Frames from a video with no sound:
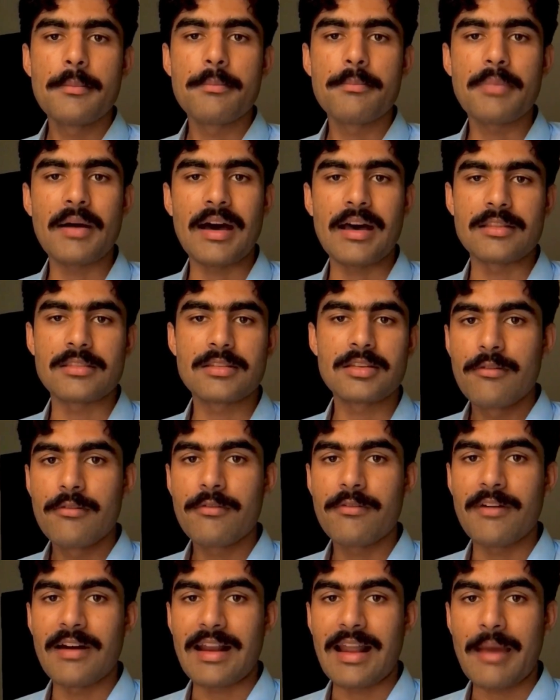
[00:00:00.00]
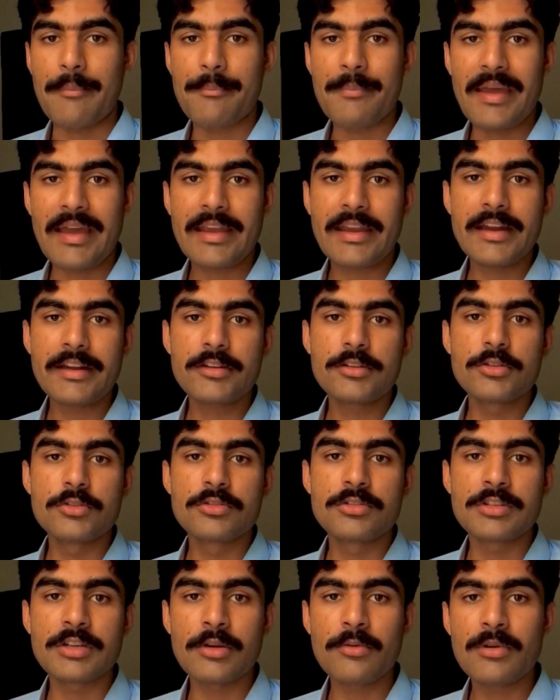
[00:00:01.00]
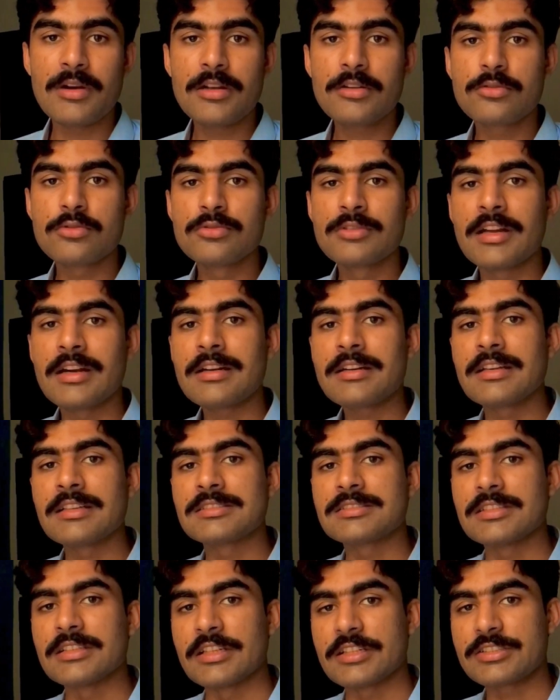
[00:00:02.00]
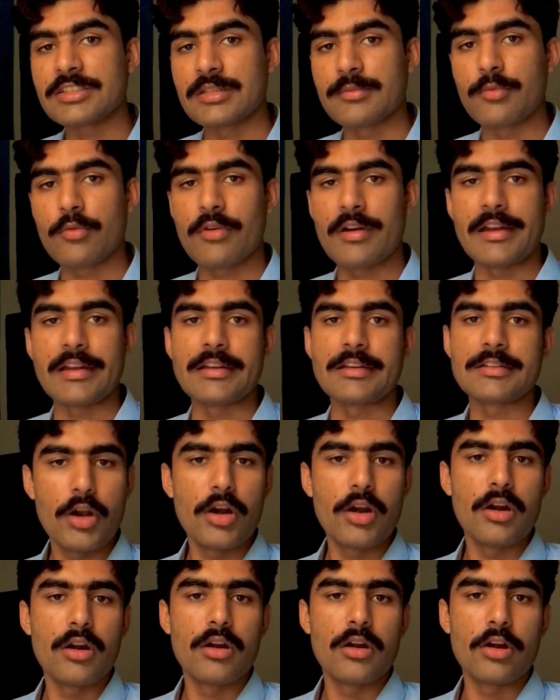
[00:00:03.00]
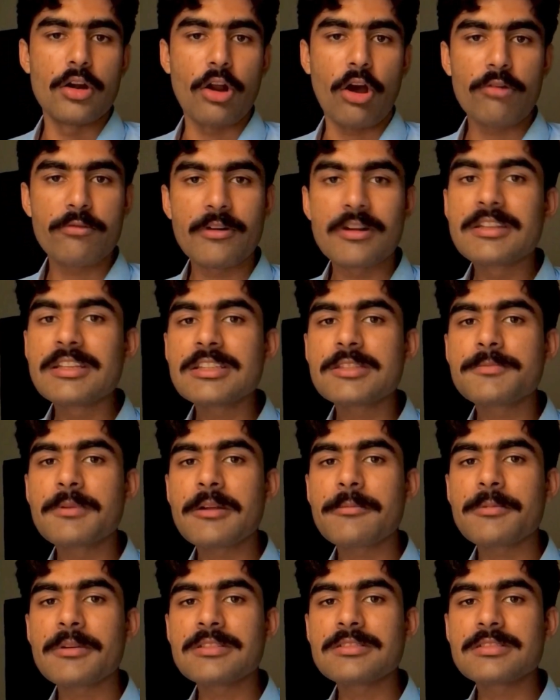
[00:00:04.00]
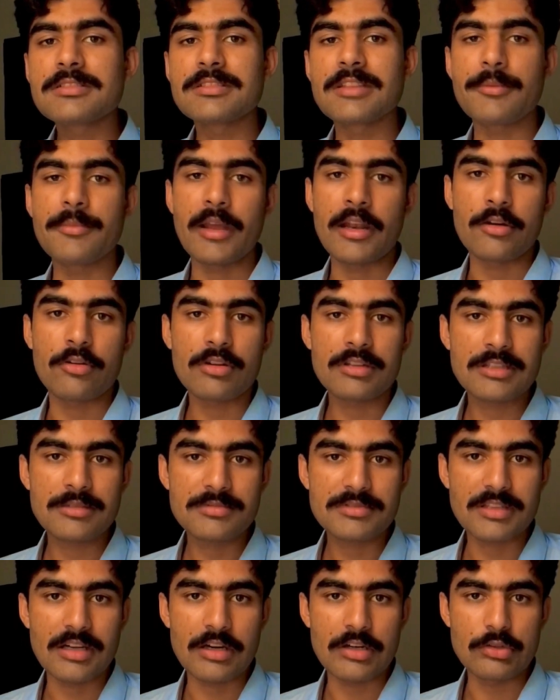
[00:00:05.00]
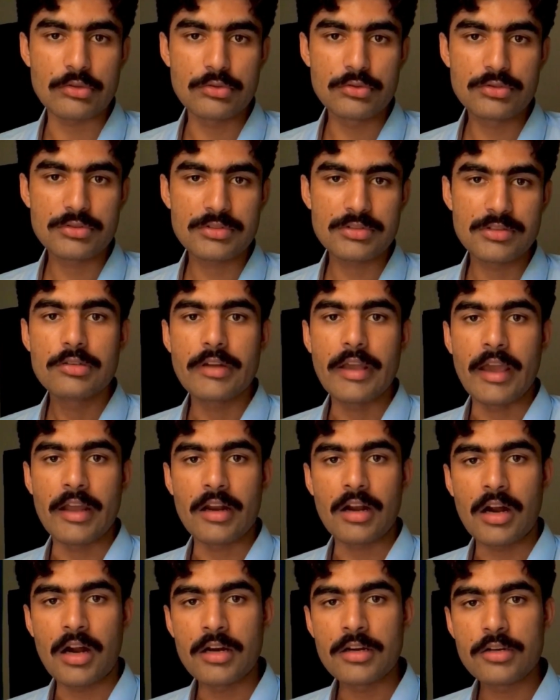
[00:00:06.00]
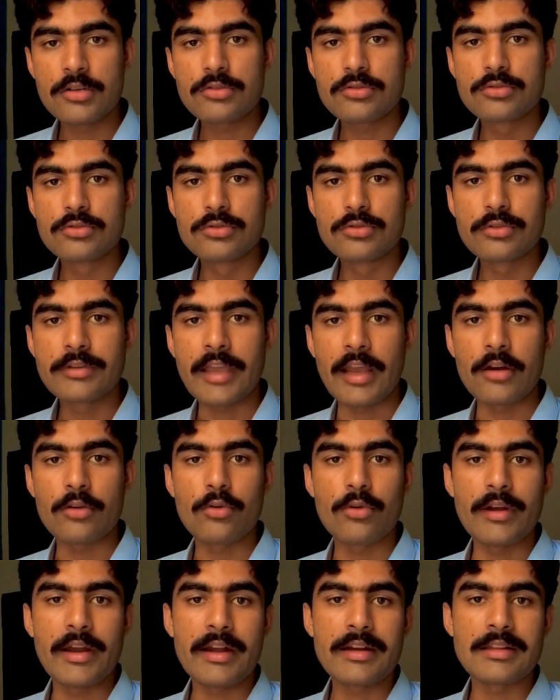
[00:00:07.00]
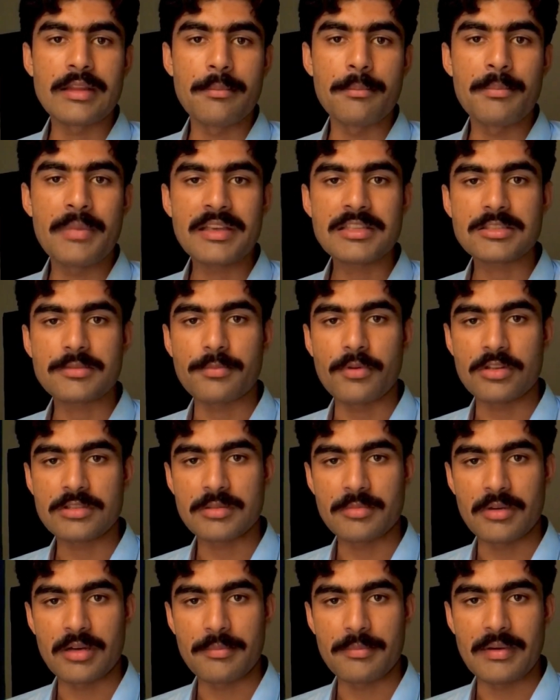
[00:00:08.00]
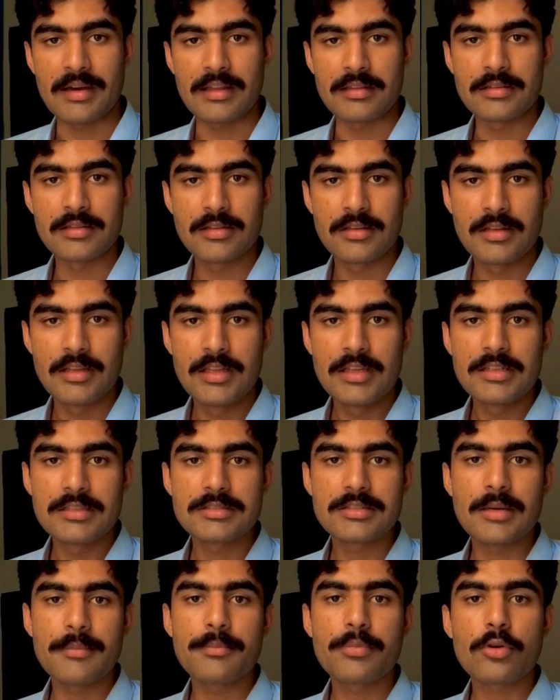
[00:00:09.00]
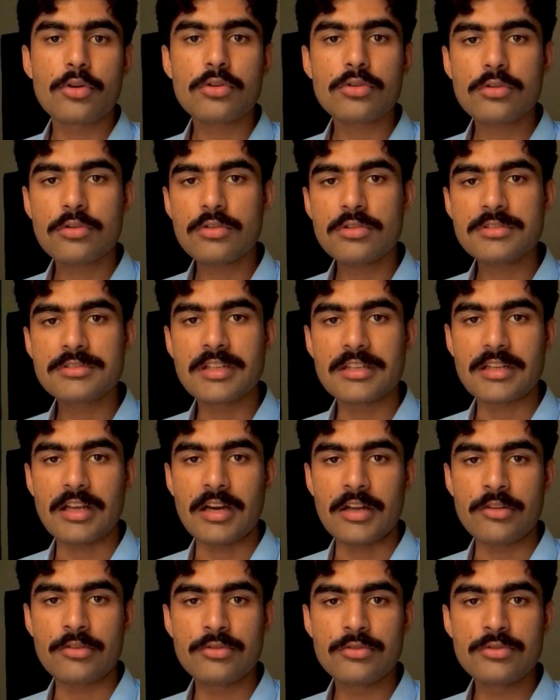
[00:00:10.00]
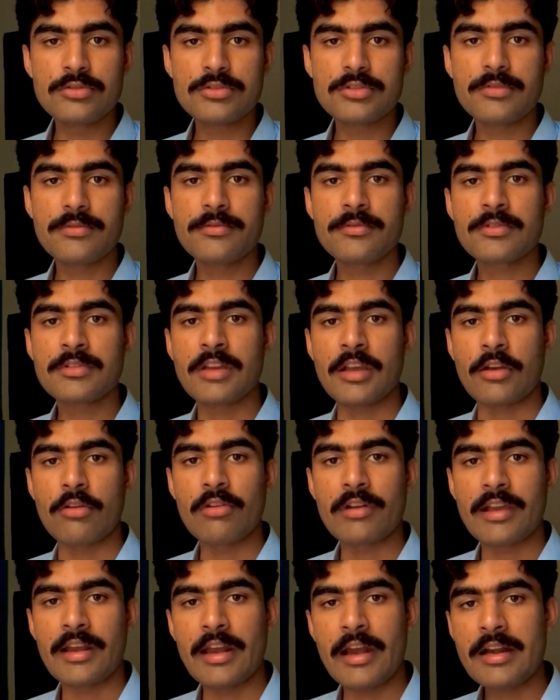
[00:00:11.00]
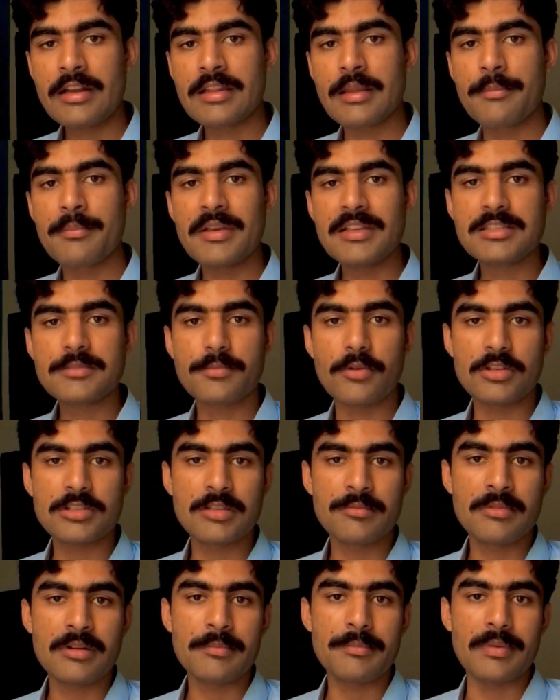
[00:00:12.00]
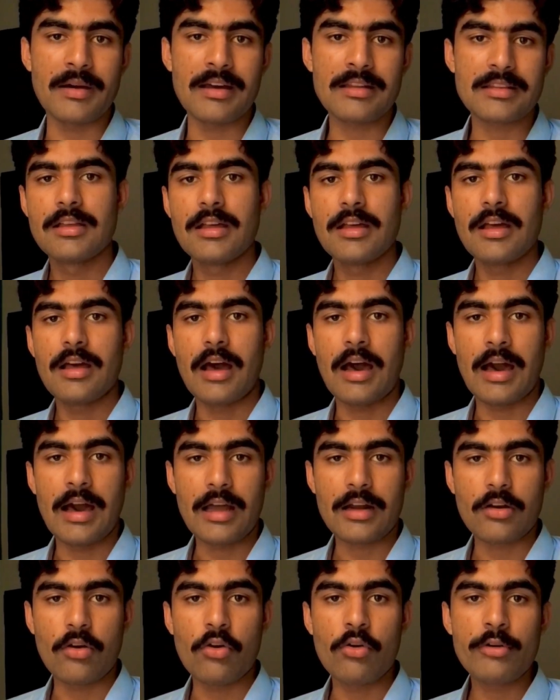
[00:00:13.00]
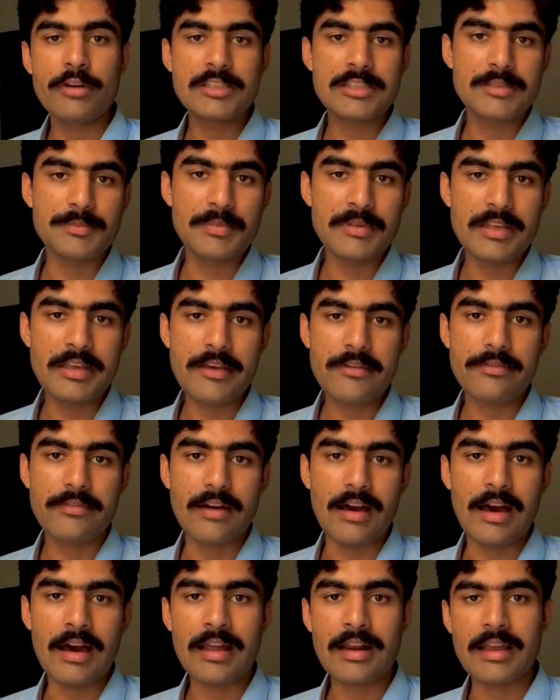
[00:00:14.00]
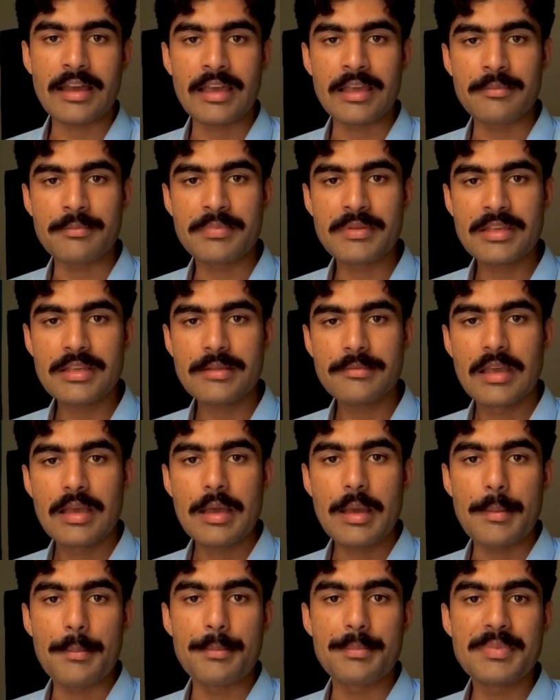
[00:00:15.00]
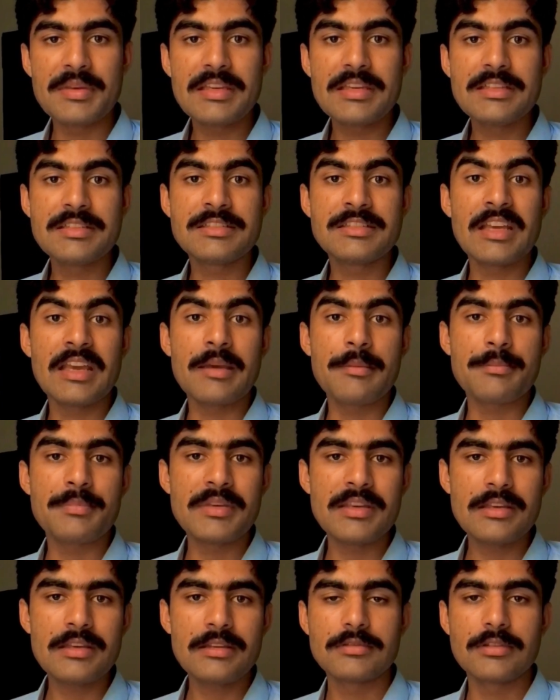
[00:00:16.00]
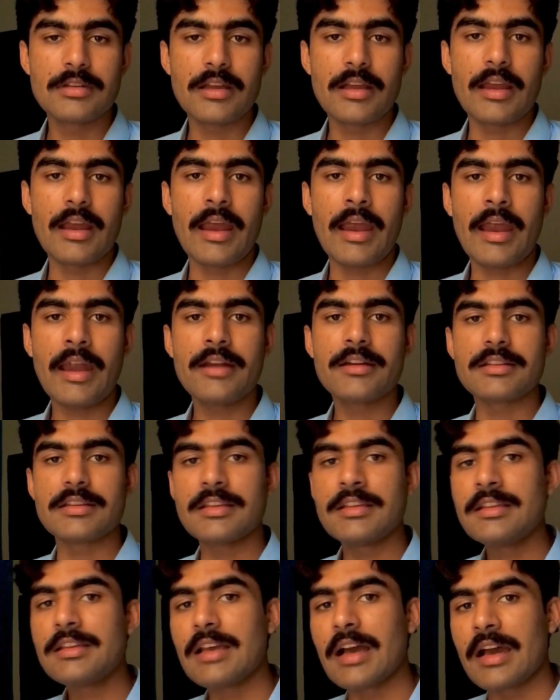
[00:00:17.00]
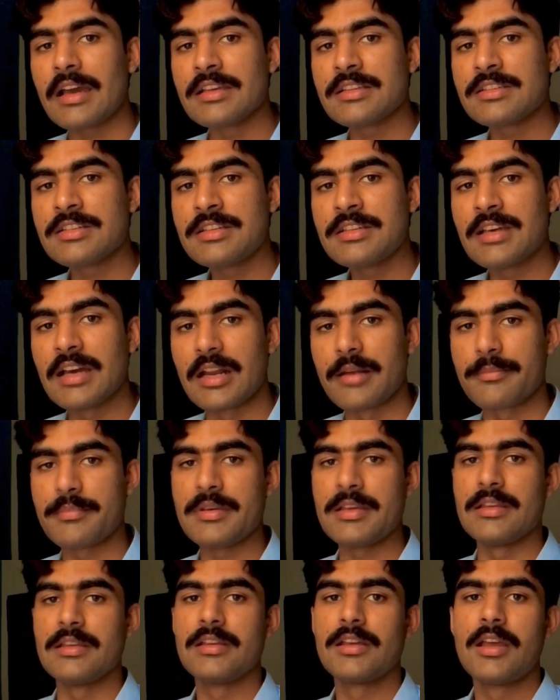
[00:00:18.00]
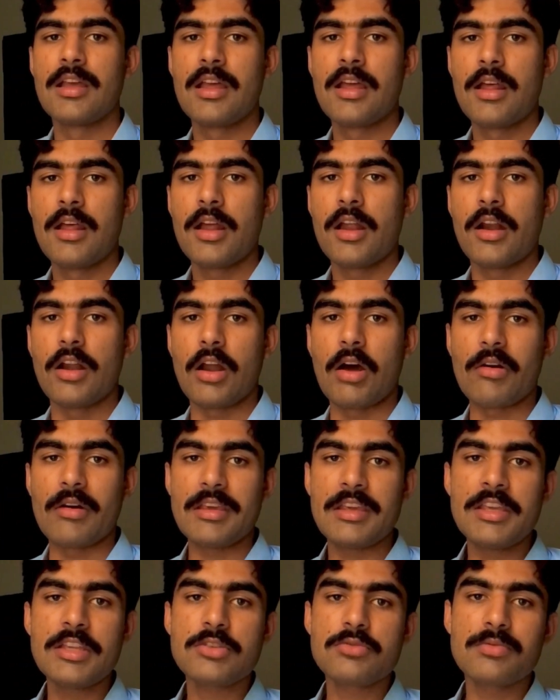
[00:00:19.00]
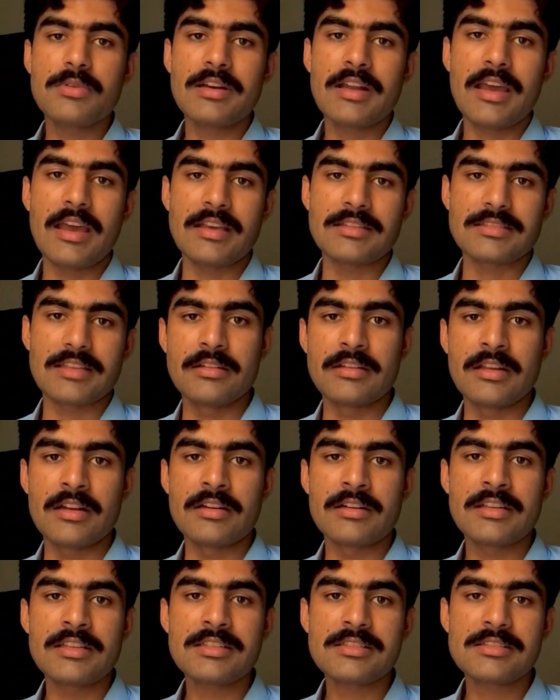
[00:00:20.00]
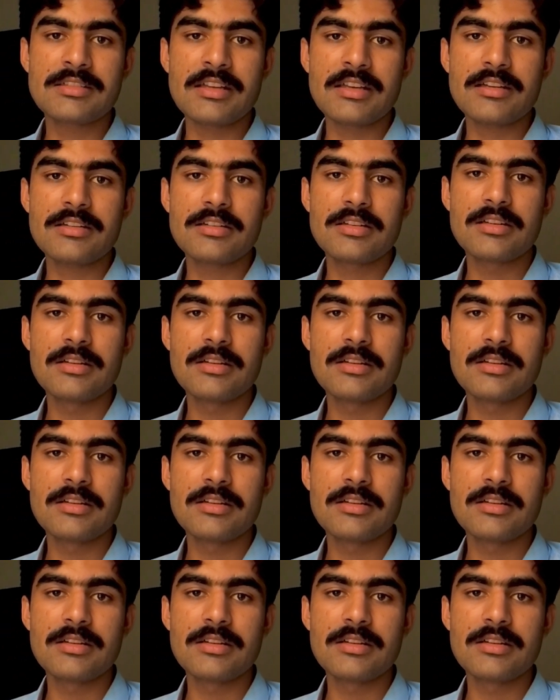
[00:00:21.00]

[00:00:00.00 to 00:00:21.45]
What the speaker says: path for a packet to travel to the destination point. Now for this purpose, some algorithms are used in order to calculate the best possible path. Some protocols that are used to calculate the best possible path are OSPF, RIP, BJP and EIGRP. Now each one has their distinct